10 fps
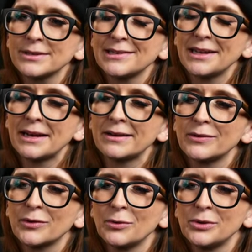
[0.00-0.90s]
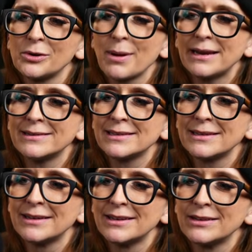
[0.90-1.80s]
to get into when you're
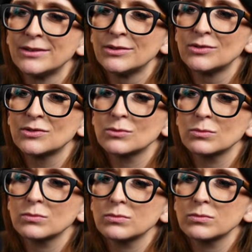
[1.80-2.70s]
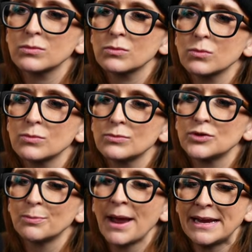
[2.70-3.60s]
painting is
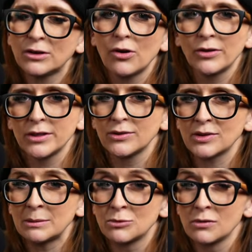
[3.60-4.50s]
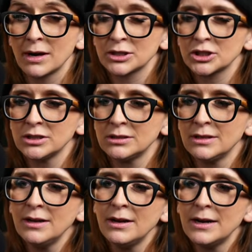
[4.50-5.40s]
to paint all in the same direction.
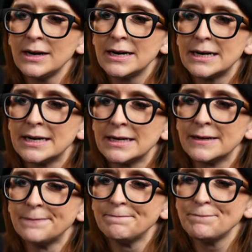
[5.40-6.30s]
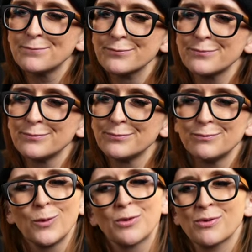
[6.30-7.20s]
Uh,
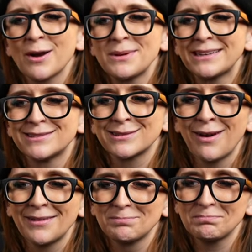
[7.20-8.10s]
with priming, it's not